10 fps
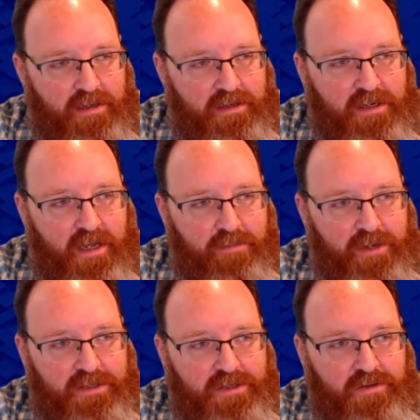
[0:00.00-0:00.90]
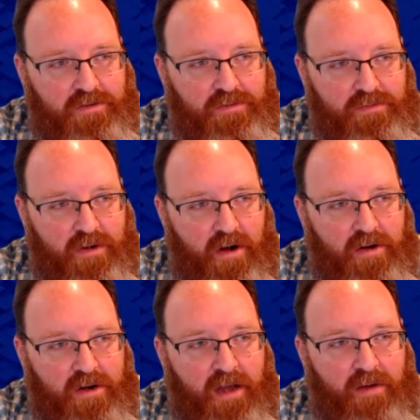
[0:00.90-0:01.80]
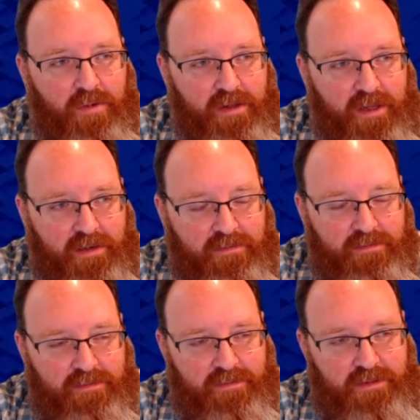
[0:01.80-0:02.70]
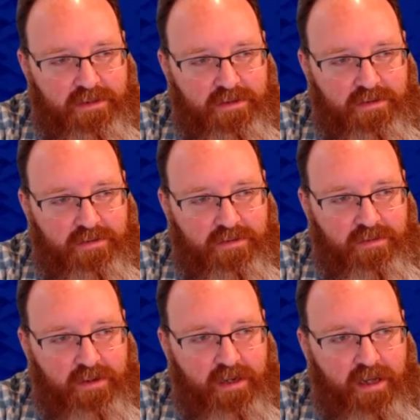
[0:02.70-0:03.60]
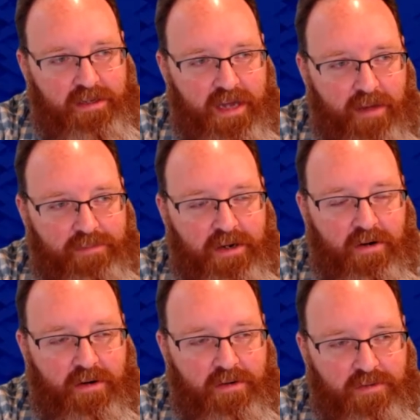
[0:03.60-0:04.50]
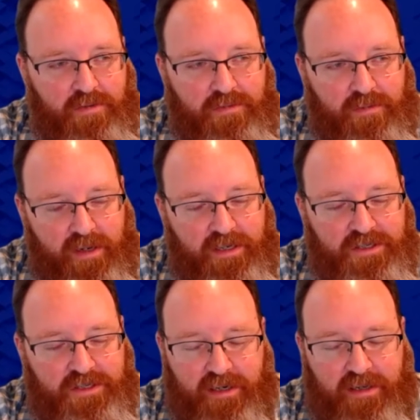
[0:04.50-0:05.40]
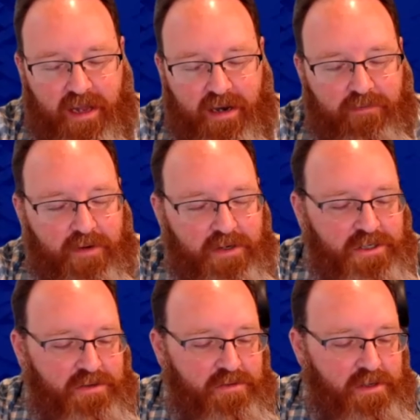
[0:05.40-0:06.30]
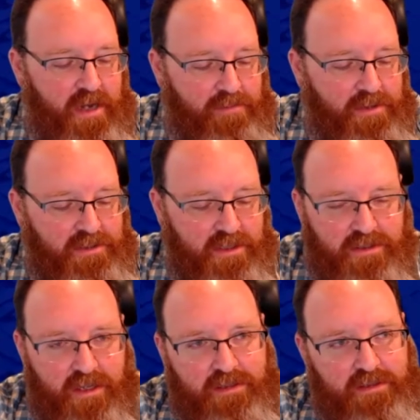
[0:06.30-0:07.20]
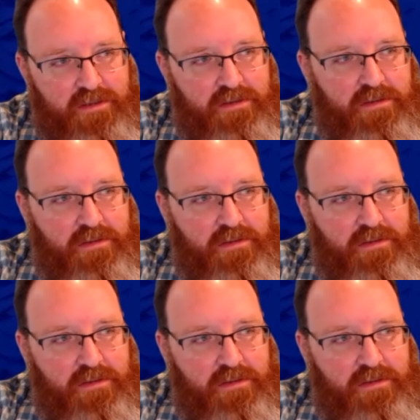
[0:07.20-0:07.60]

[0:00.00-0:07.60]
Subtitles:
companies who are not willing to adopt it, or who inject a lot of friction to adopting such licenses.